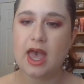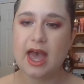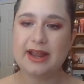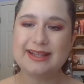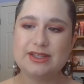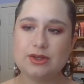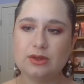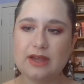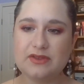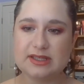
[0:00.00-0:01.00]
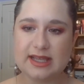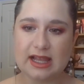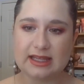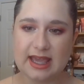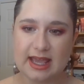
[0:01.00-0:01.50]
And I do love the
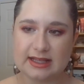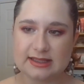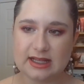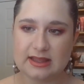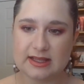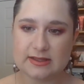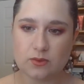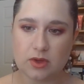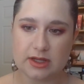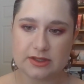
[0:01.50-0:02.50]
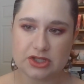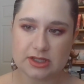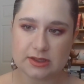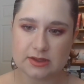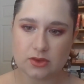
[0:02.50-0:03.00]
Sally Hansen, and this one is
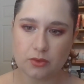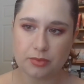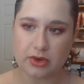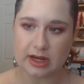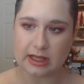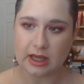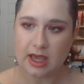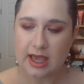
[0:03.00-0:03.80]
just so pretty.